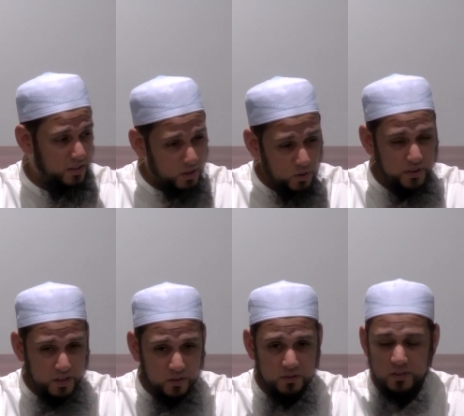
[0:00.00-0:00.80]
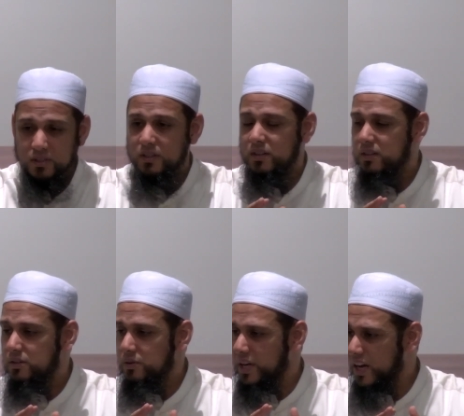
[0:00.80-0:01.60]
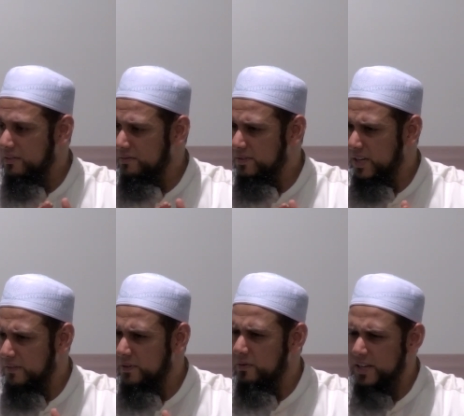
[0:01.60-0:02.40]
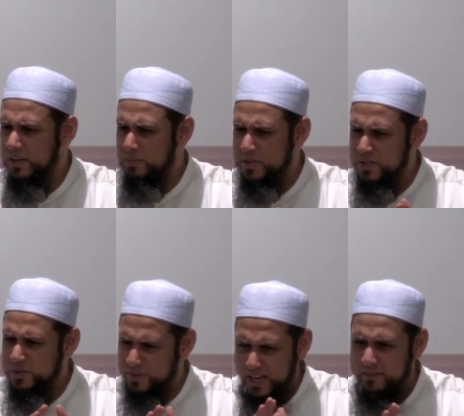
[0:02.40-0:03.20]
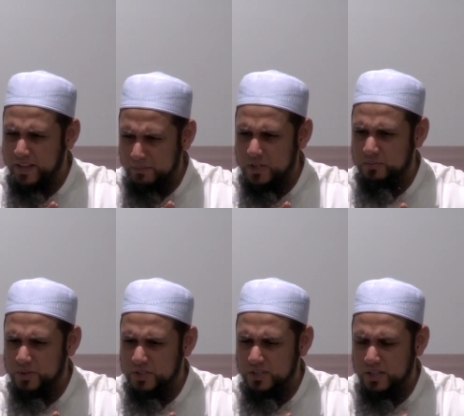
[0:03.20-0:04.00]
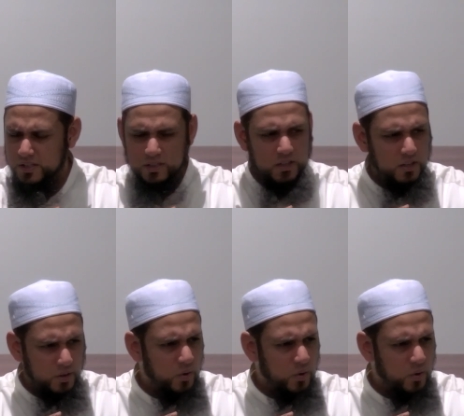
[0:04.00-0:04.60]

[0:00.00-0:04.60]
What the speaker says: No, they don't. Do they have, if they're running a business, do they have that much merchandise?